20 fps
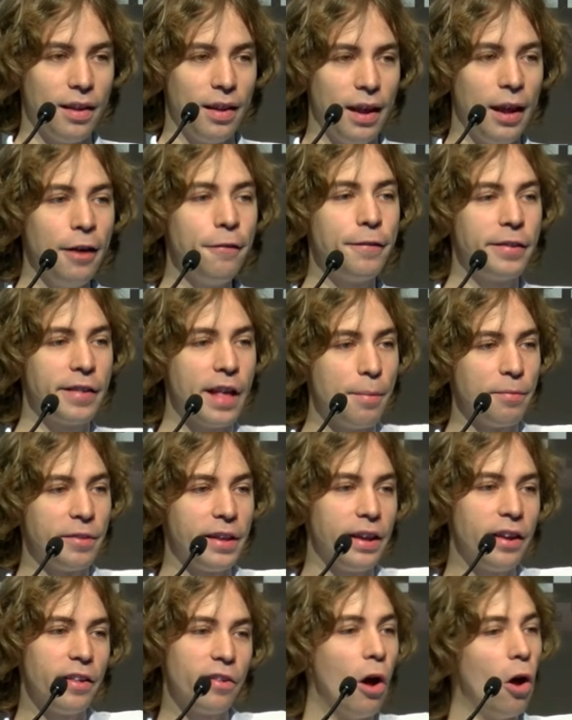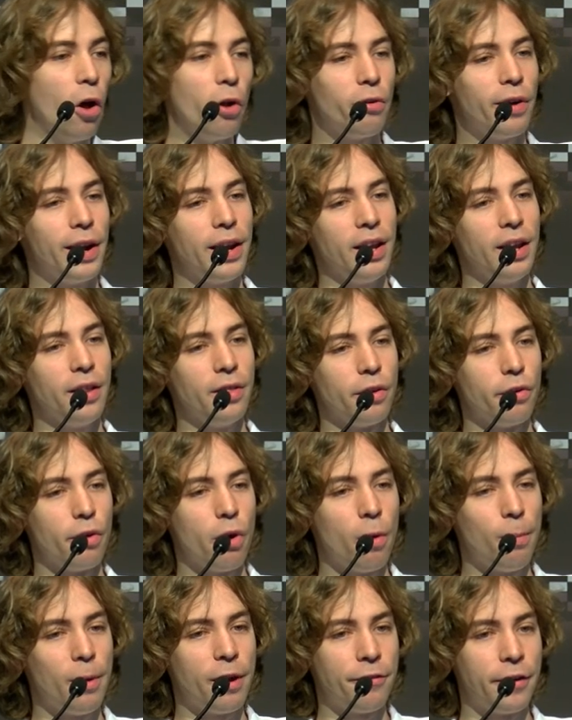If something is already in the
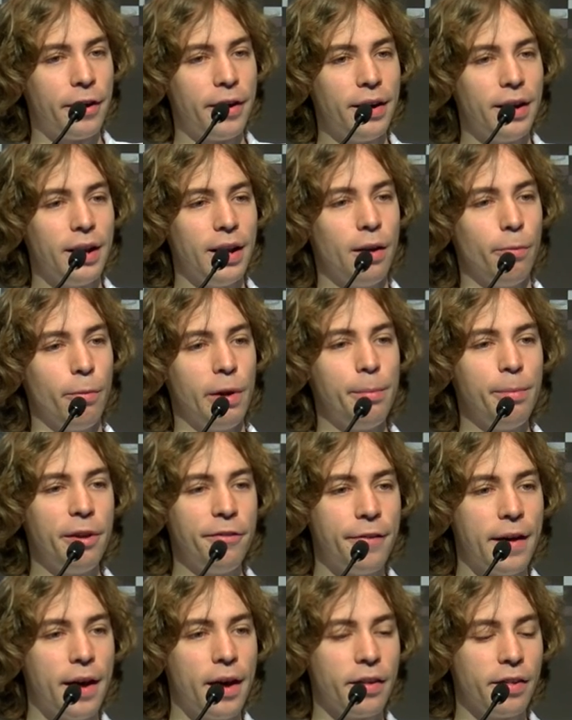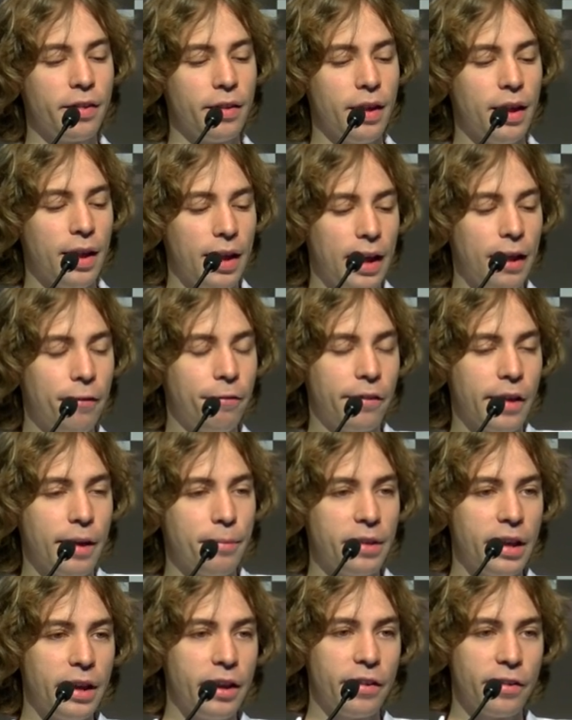row buffer, it will be fast. If
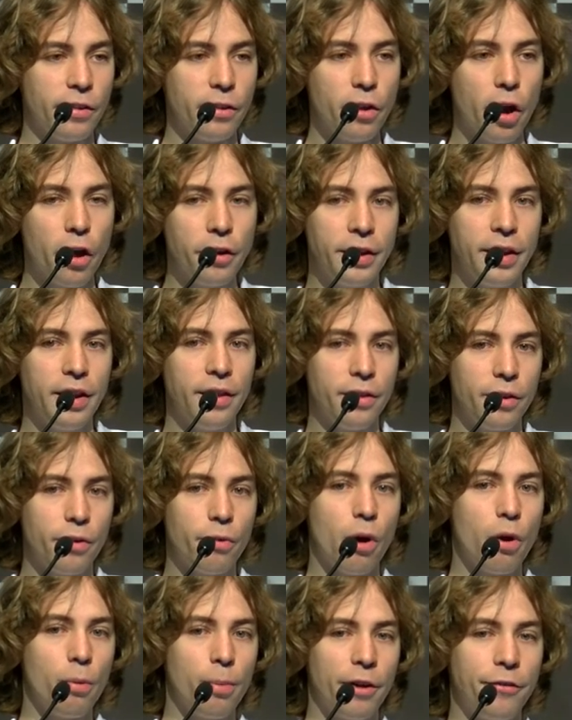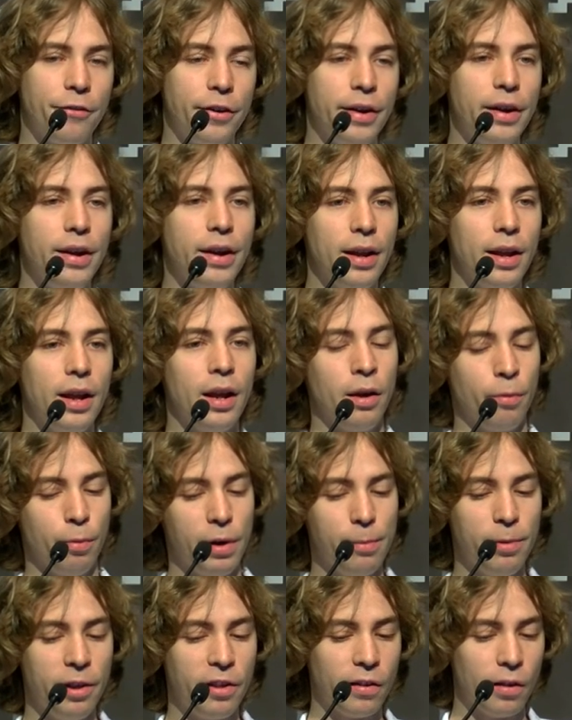something is not in the row buffer, it
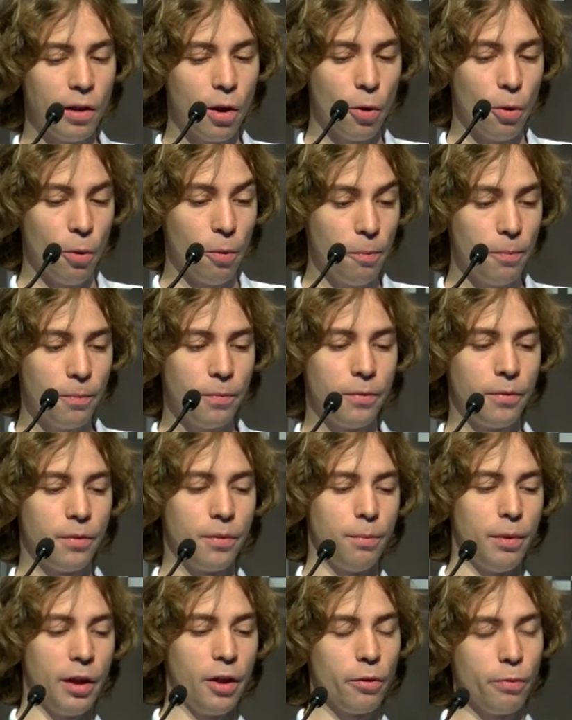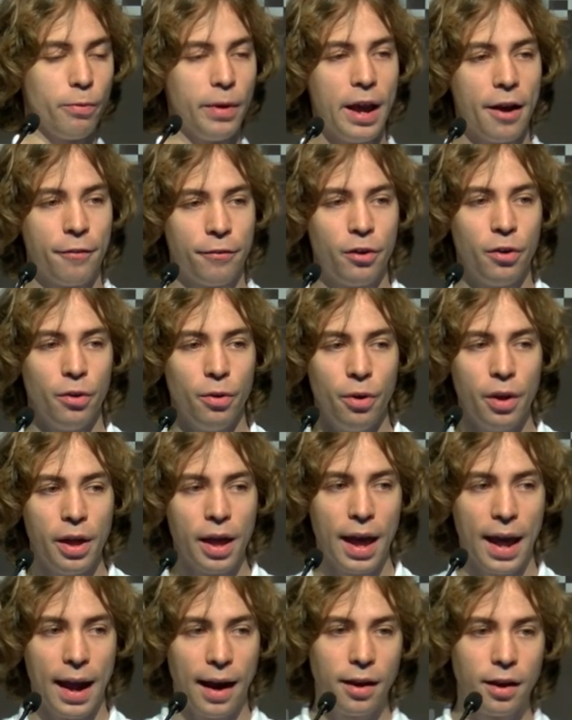will be slow, because we have to
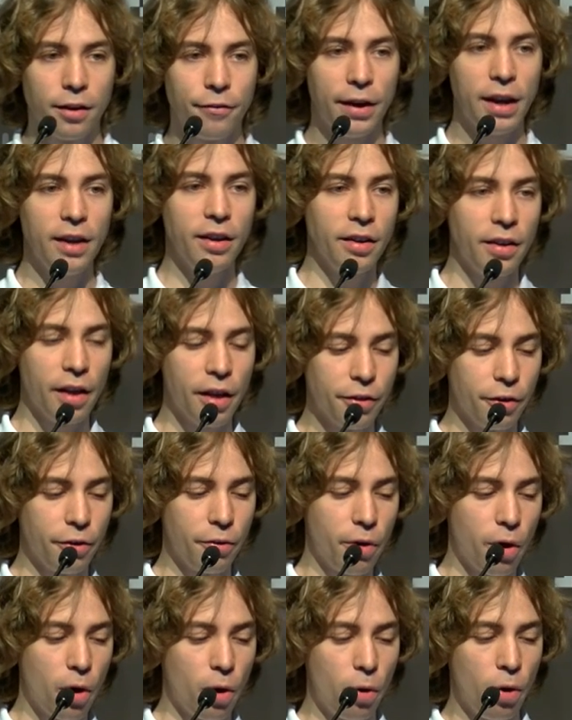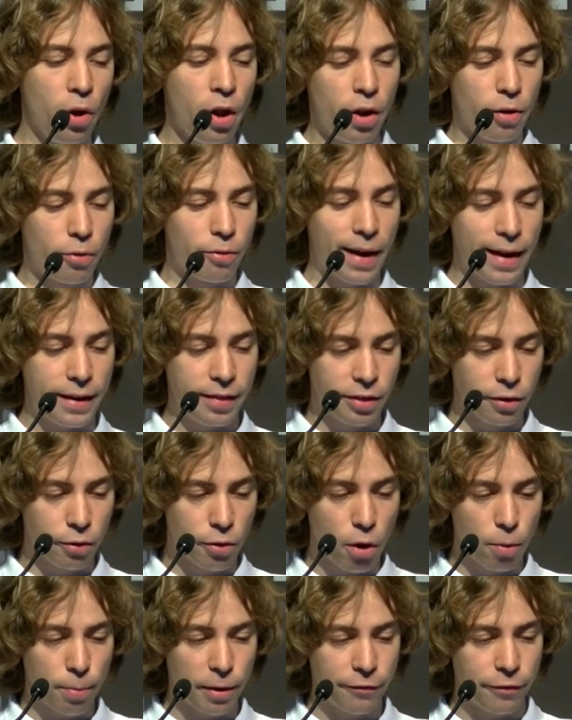activate another row, write the
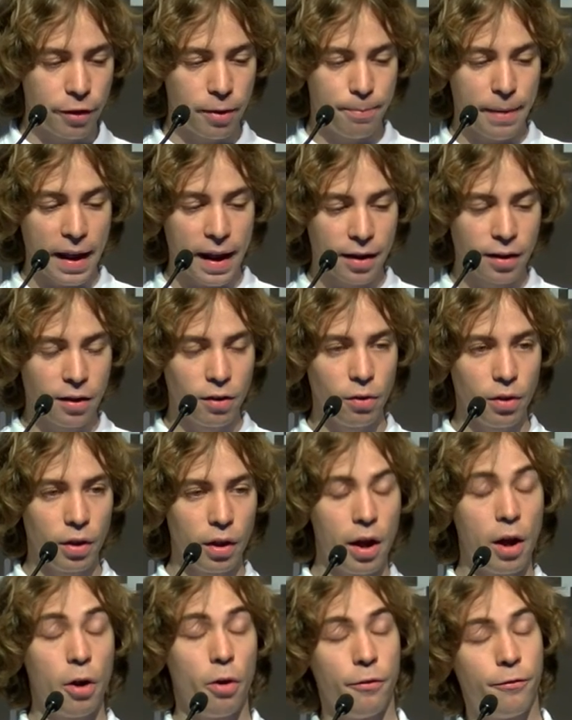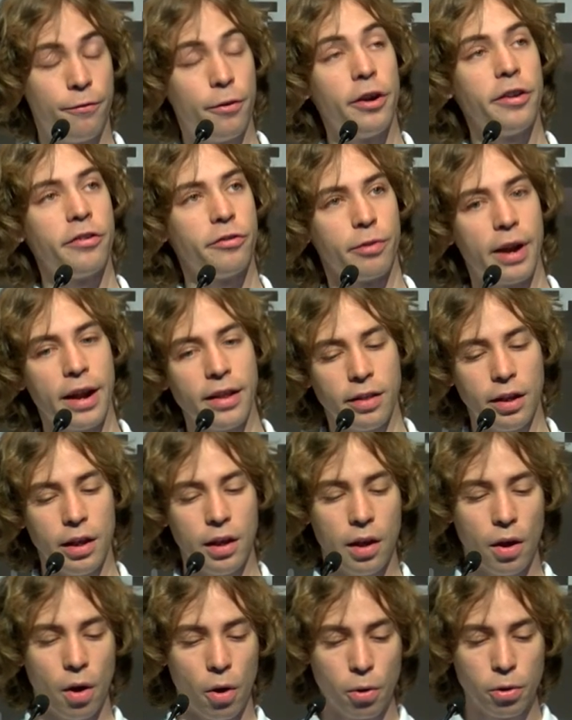row buffer back to the first write
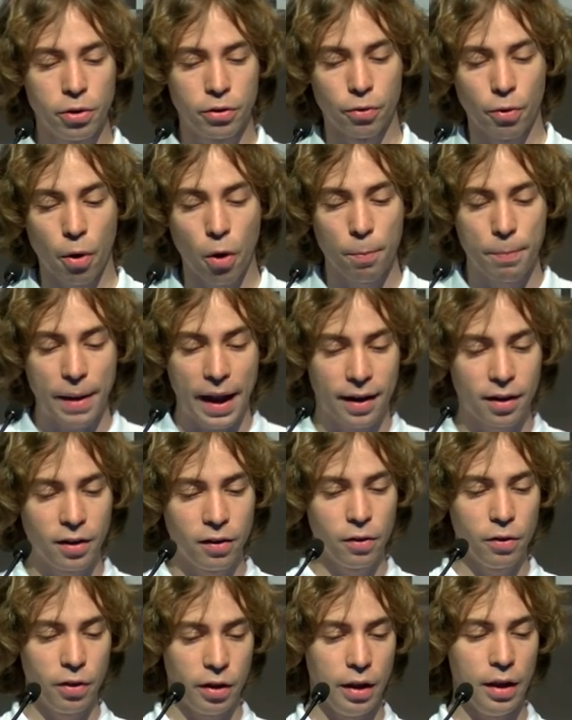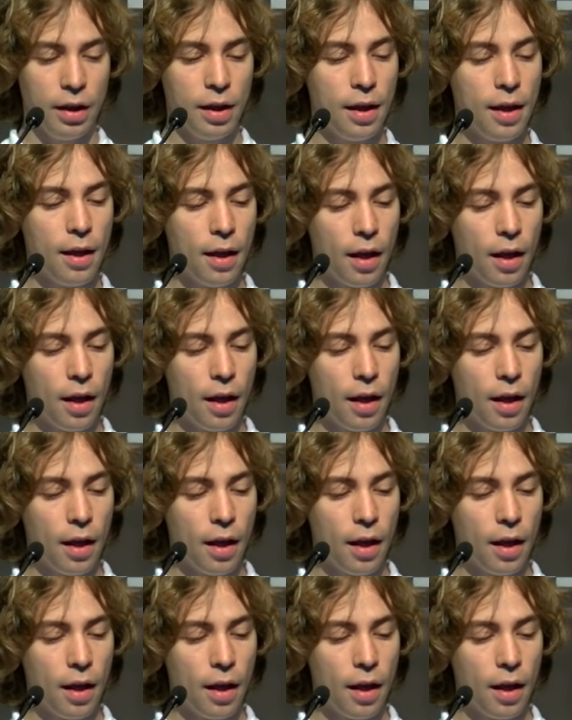the old row back to the